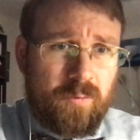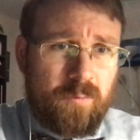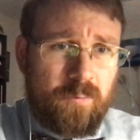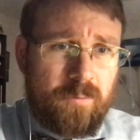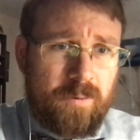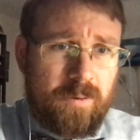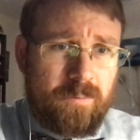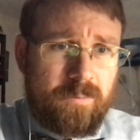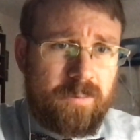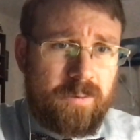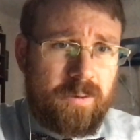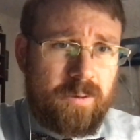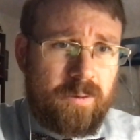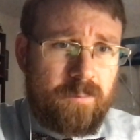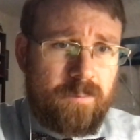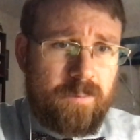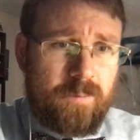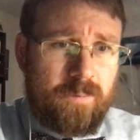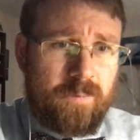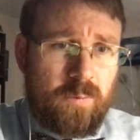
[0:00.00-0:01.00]
50,
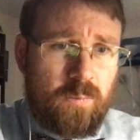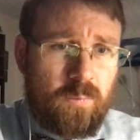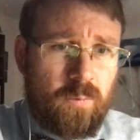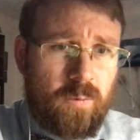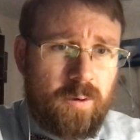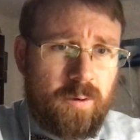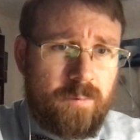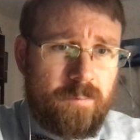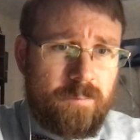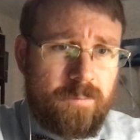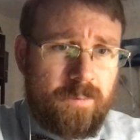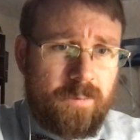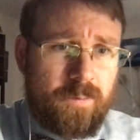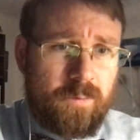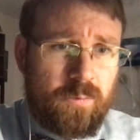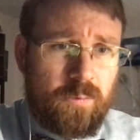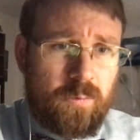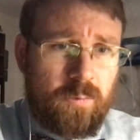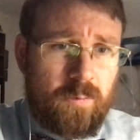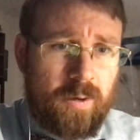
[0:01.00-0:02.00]
51,
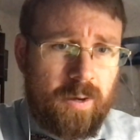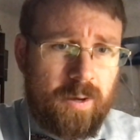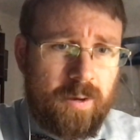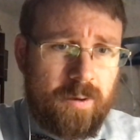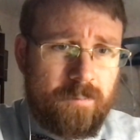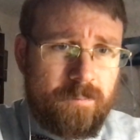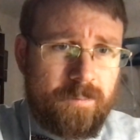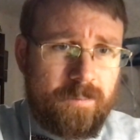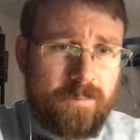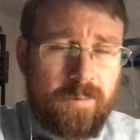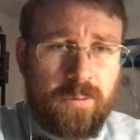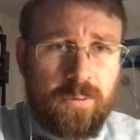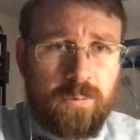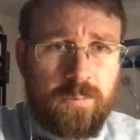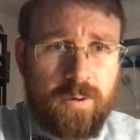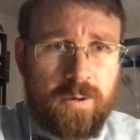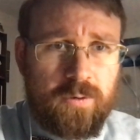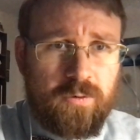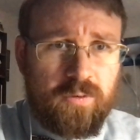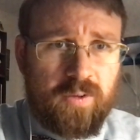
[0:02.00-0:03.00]
52, and
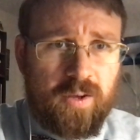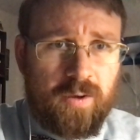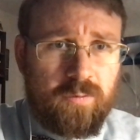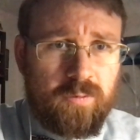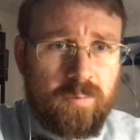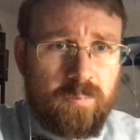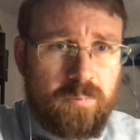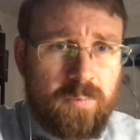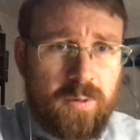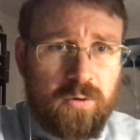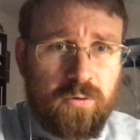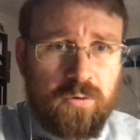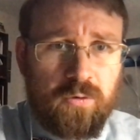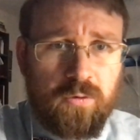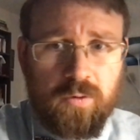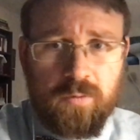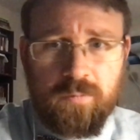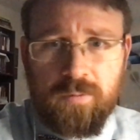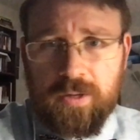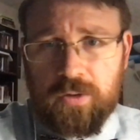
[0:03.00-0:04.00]
53, I just have some
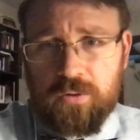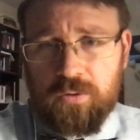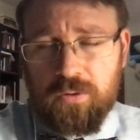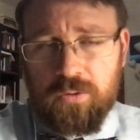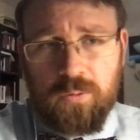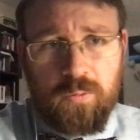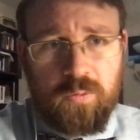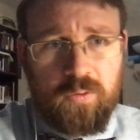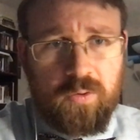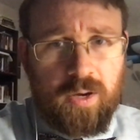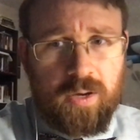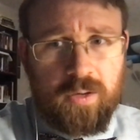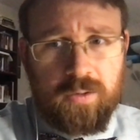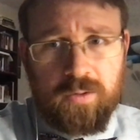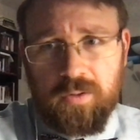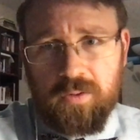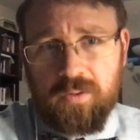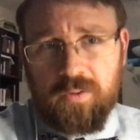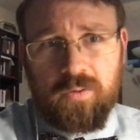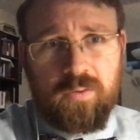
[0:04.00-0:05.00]
pictures of each of those
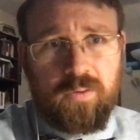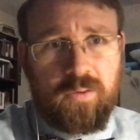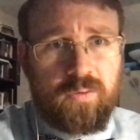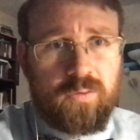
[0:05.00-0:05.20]
scientists,